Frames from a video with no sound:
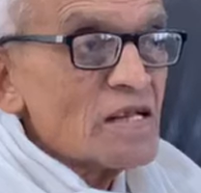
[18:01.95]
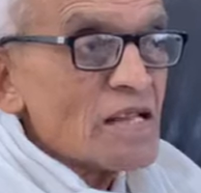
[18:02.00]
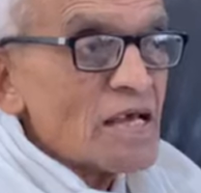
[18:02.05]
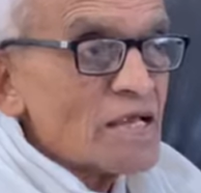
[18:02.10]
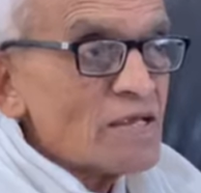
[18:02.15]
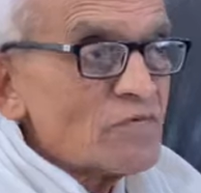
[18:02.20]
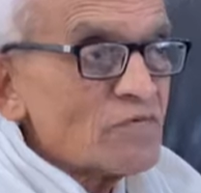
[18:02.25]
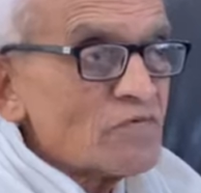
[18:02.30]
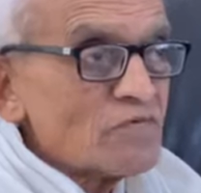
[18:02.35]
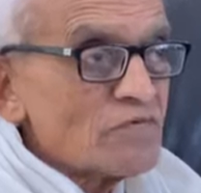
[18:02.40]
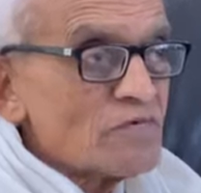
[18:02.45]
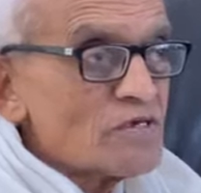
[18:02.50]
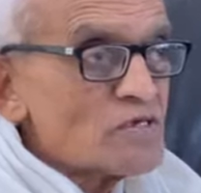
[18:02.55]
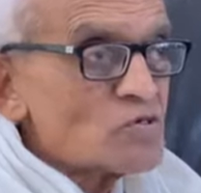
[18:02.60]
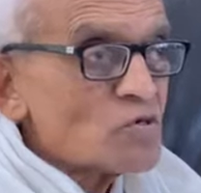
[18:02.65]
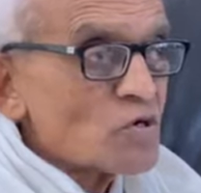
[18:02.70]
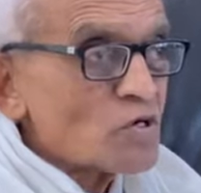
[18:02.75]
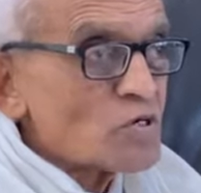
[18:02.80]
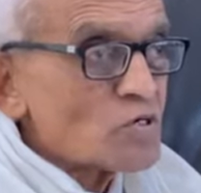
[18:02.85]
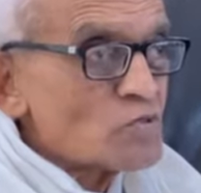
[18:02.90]
the life
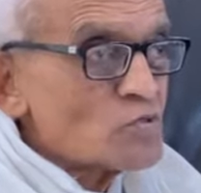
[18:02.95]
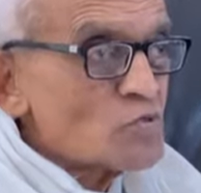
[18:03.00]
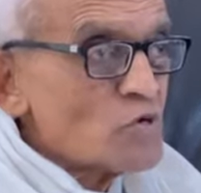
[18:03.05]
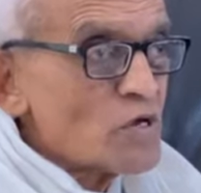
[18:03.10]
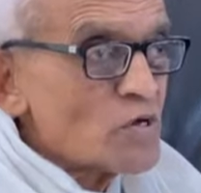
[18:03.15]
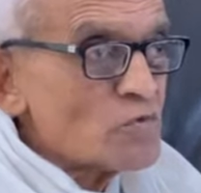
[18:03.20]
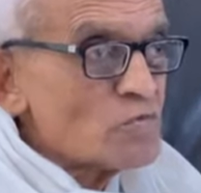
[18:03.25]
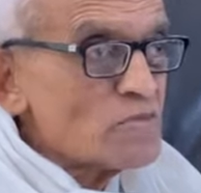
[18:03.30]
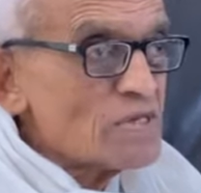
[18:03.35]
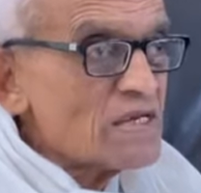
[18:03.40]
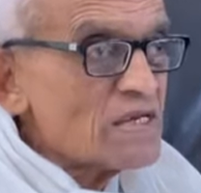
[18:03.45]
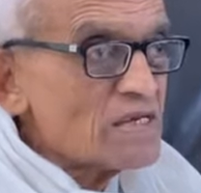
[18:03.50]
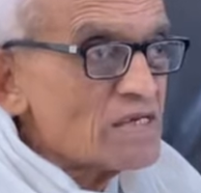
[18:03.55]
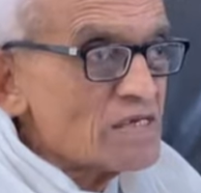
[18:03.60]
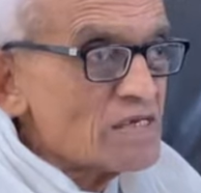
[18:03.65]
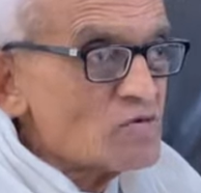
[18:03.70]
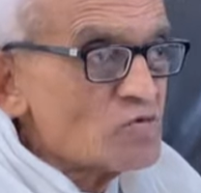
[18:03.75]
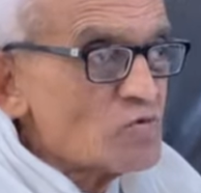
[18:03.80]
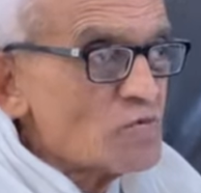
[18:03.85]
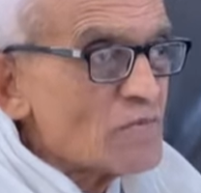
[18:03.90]
which ought to have been
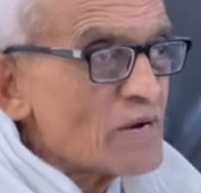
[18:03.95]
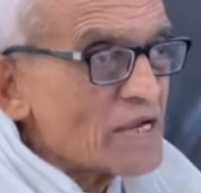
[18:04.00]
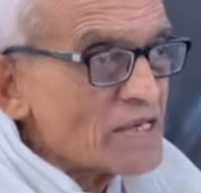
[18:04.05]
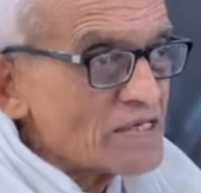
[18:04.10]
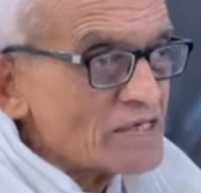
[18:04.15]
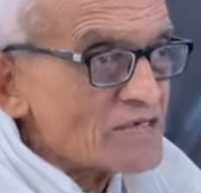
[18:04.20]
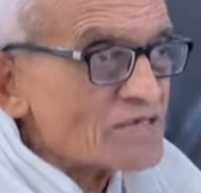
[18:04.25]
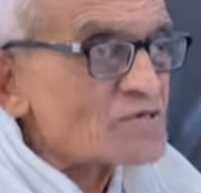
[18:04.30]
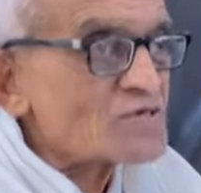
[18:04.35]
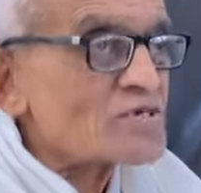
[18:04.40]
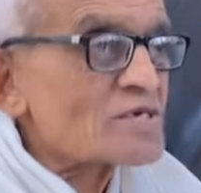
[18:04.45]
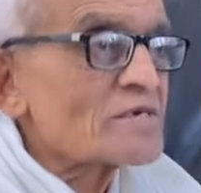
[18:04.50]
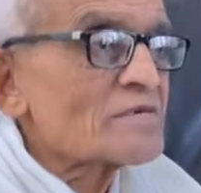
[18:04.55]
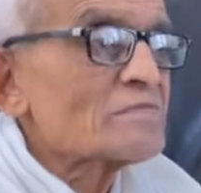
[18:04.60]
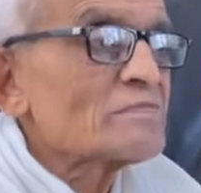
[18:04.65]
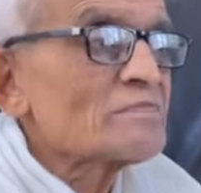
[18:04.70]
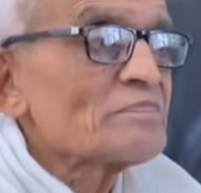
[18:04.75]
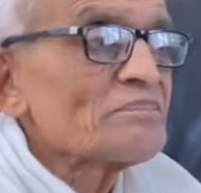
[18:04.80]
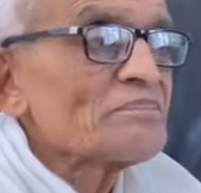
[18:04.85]
lived by us.